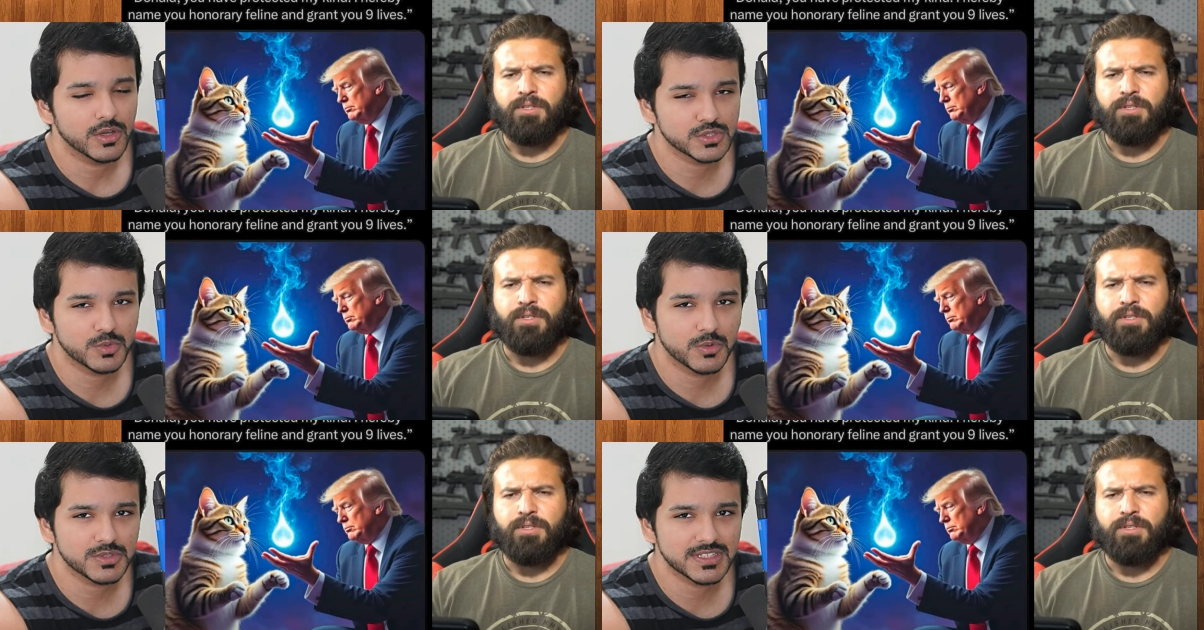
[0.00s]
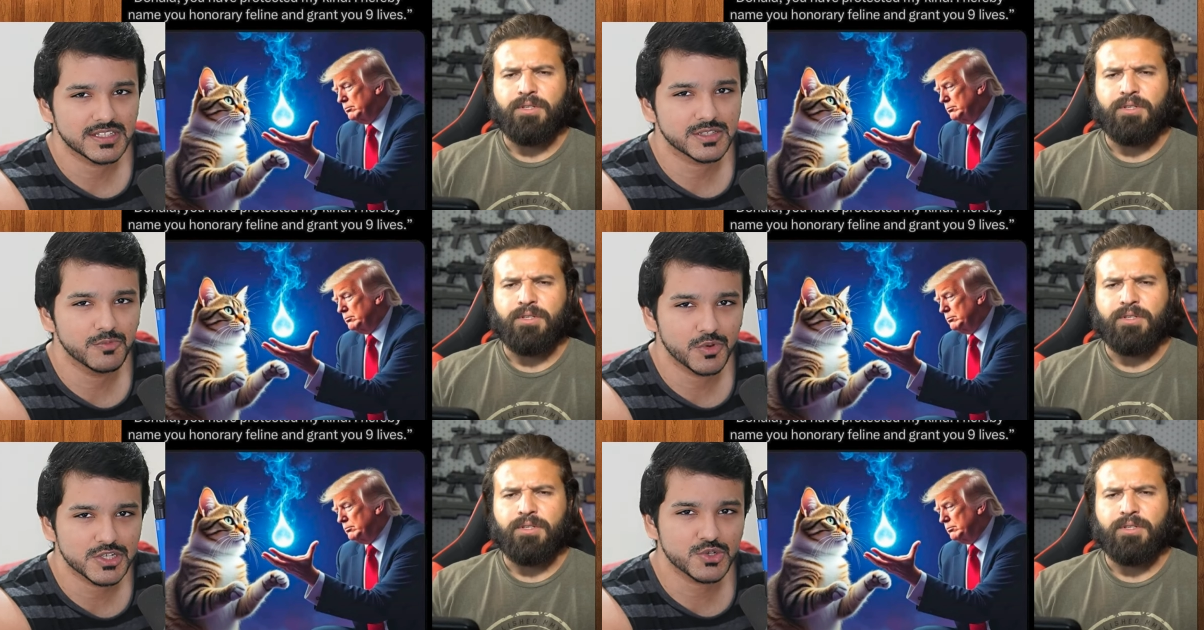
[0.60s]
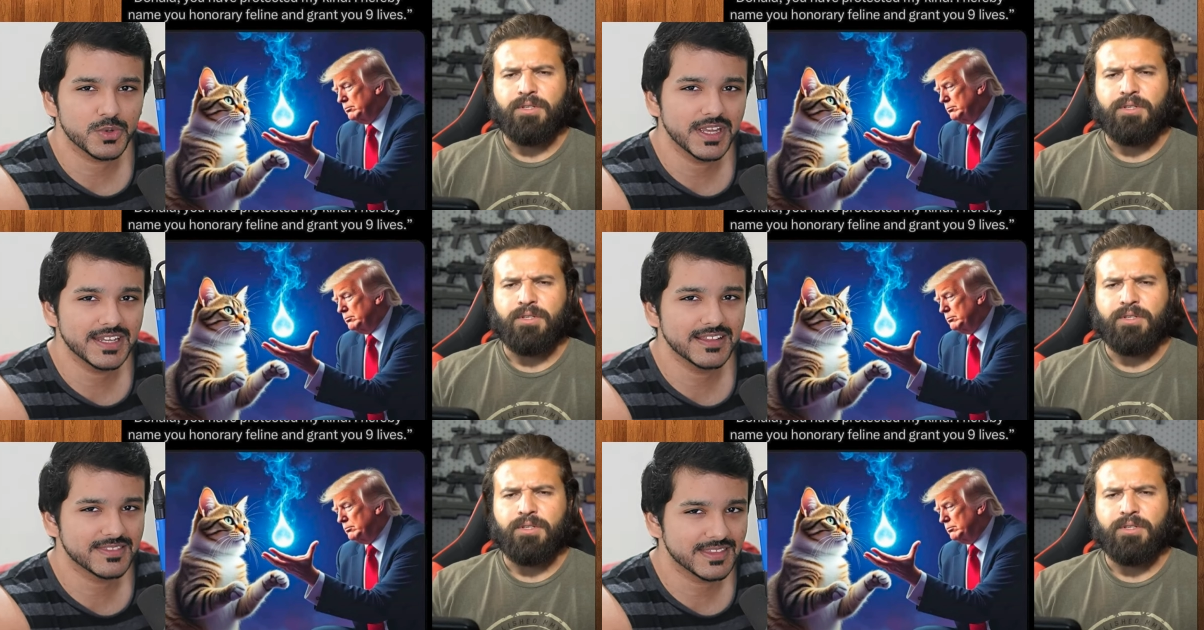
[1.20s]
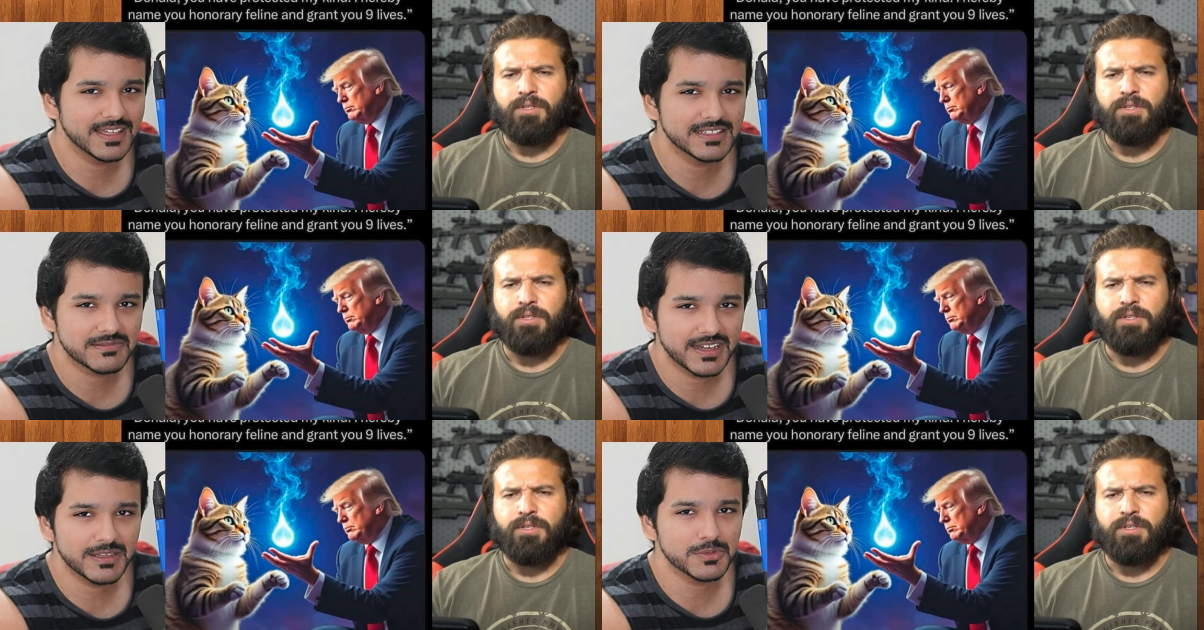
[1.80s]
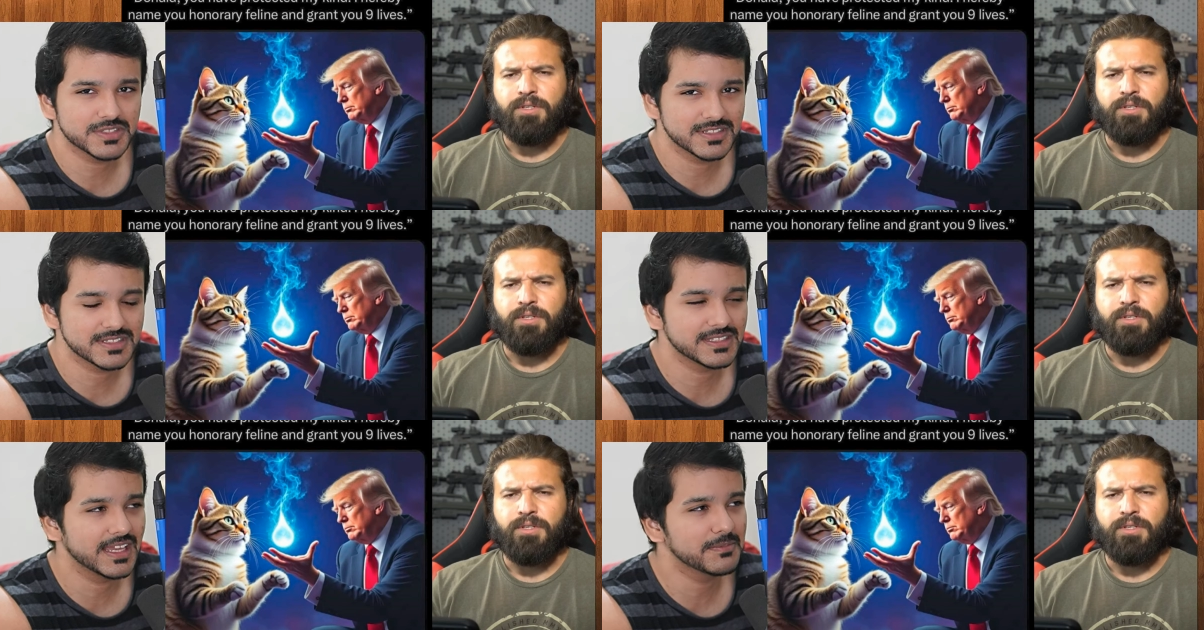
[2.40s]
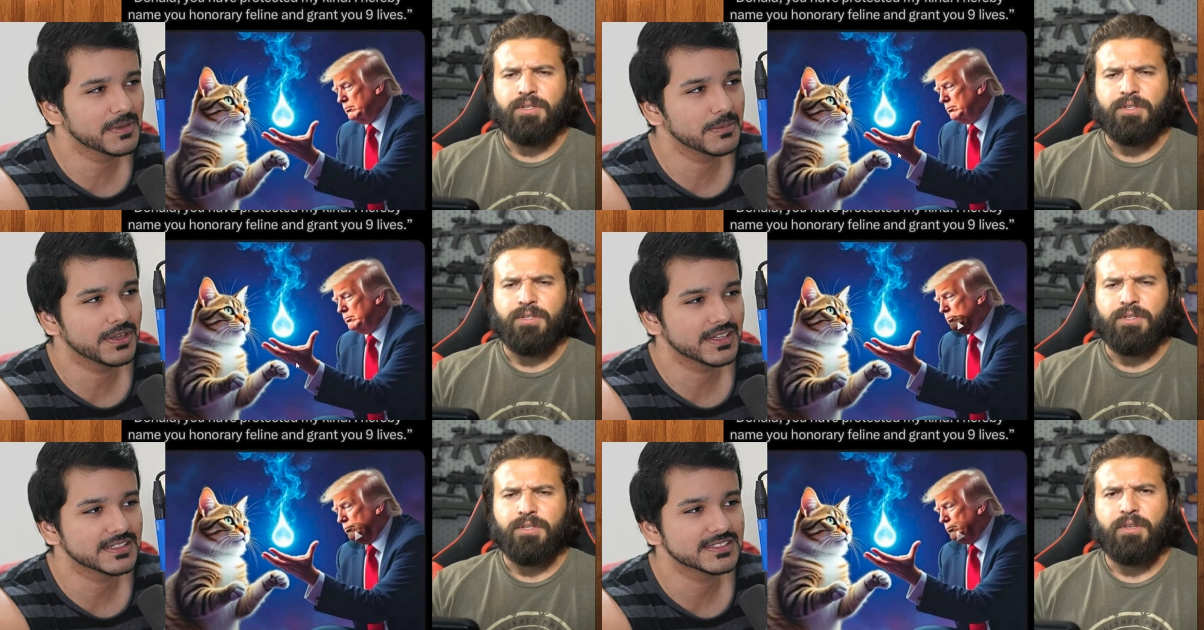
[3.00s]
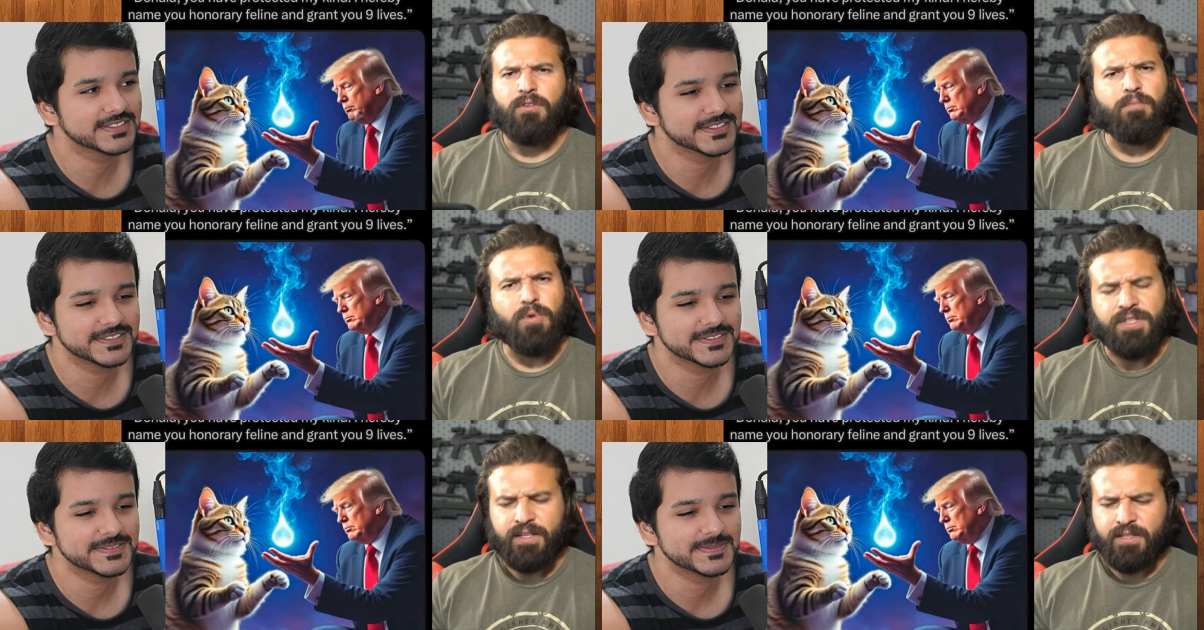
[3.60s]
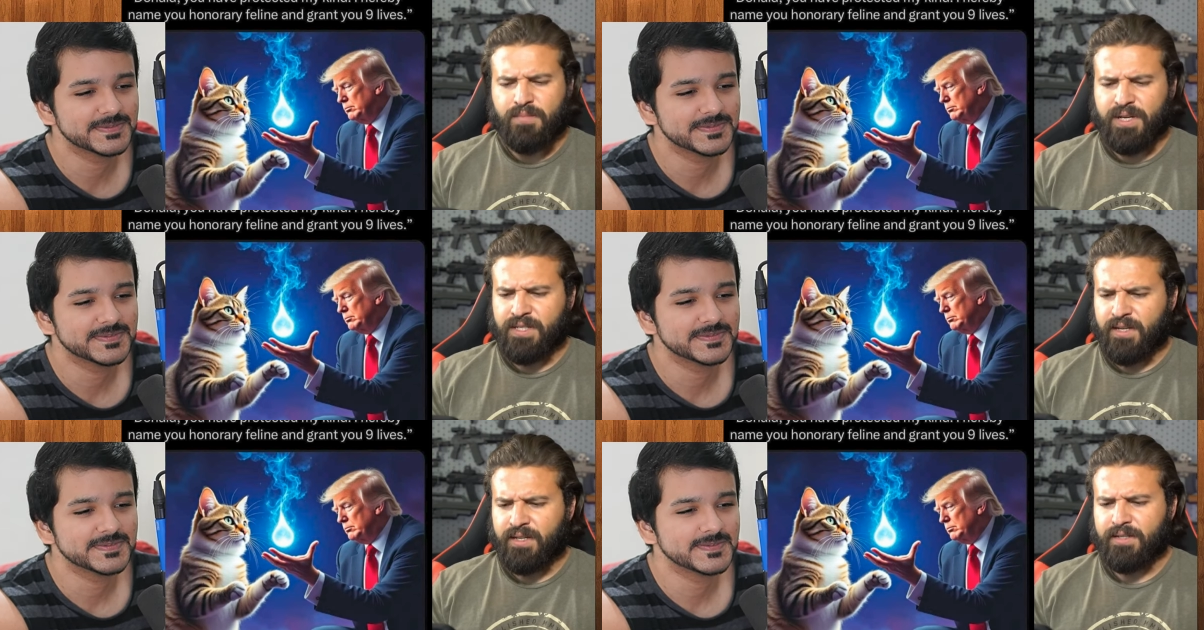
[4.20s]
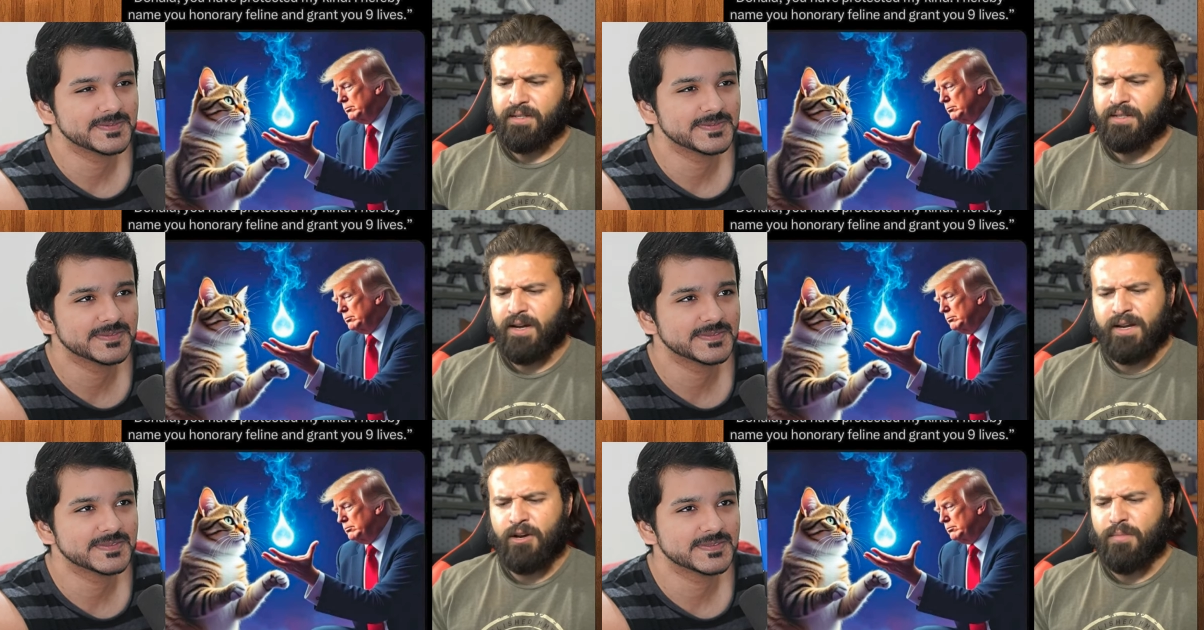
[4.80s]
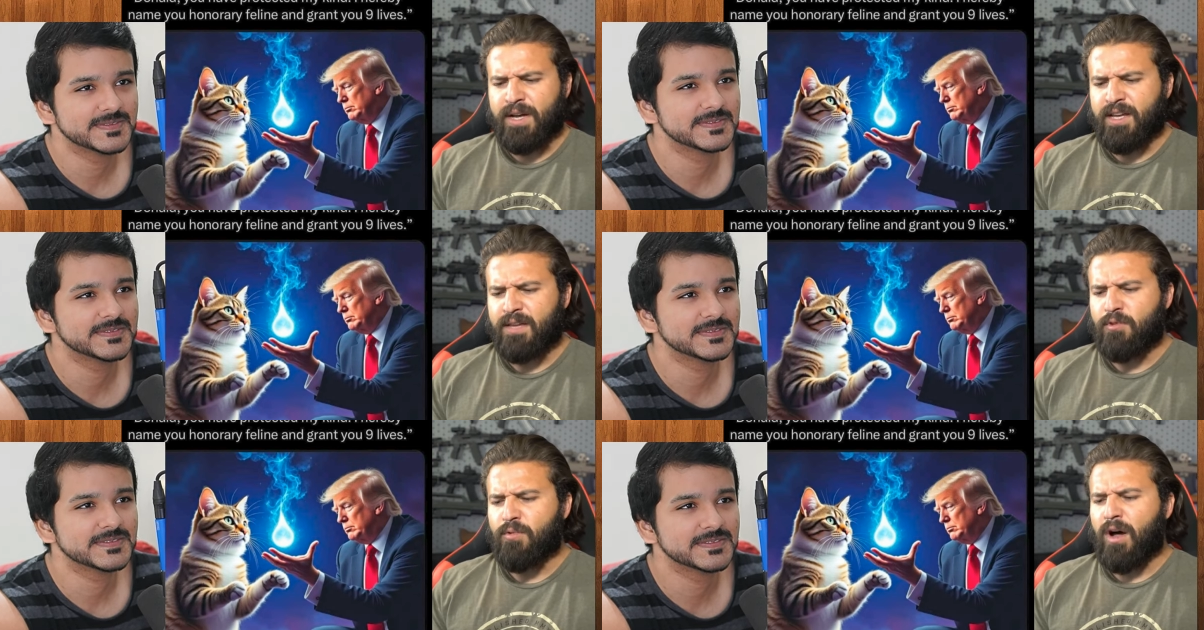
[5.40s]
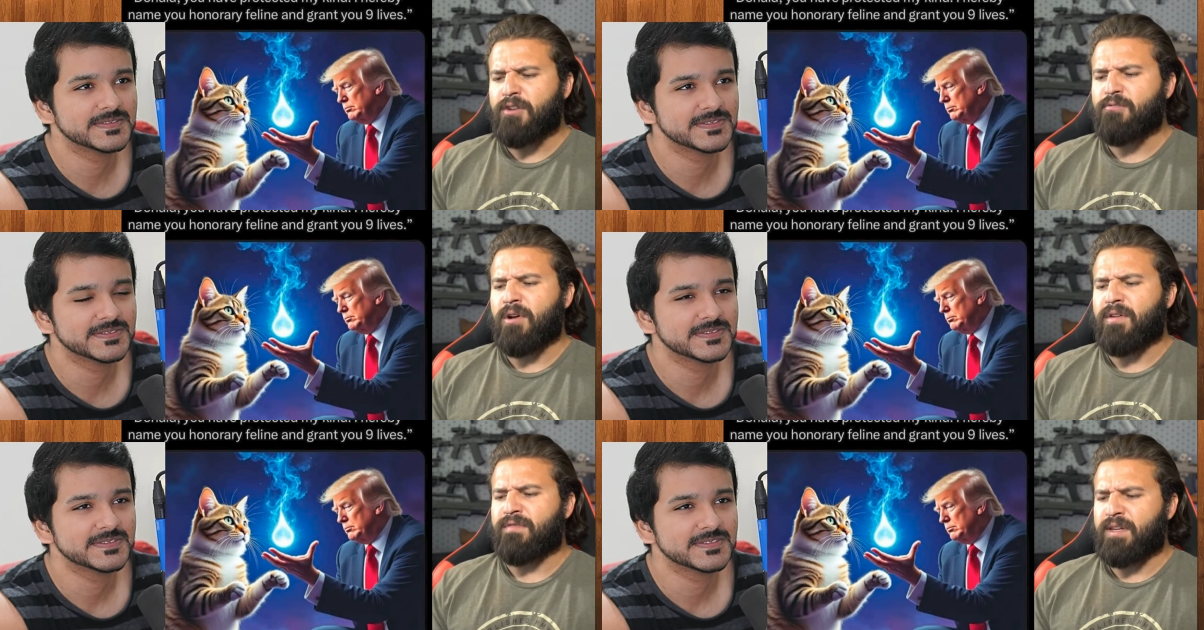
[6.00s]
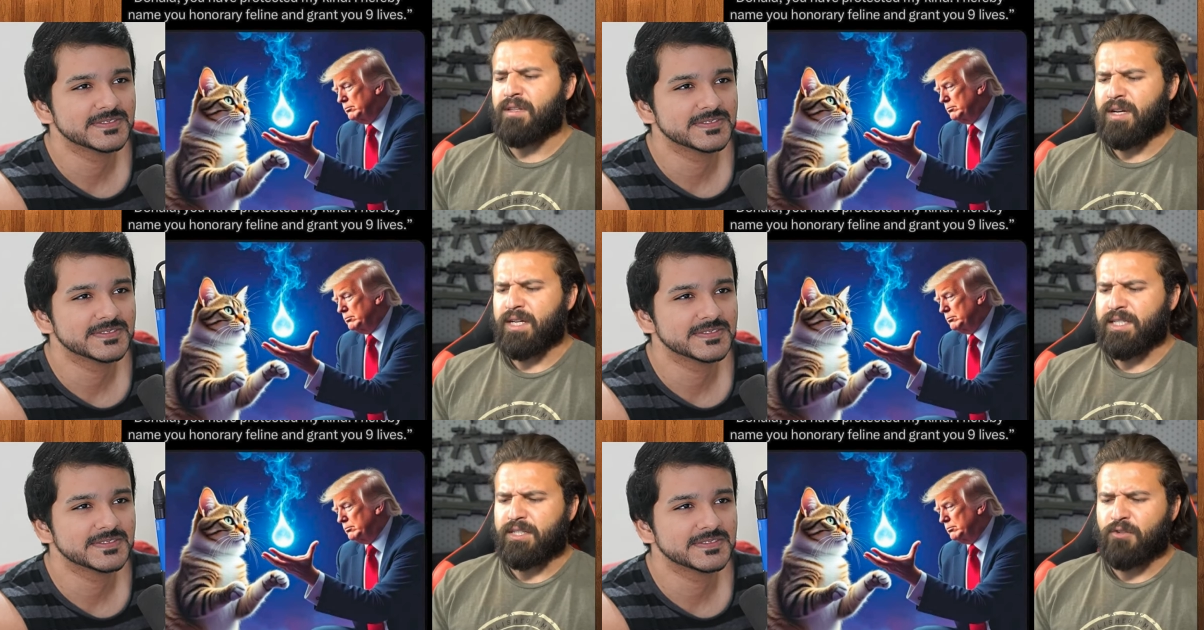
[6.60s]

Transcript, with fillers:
Speaker 1: Oswald was like somewhat trained and things, right? He wasn't the same. Come on.
Speaker 2: You have protected my kind. I hereby name you honorary feline and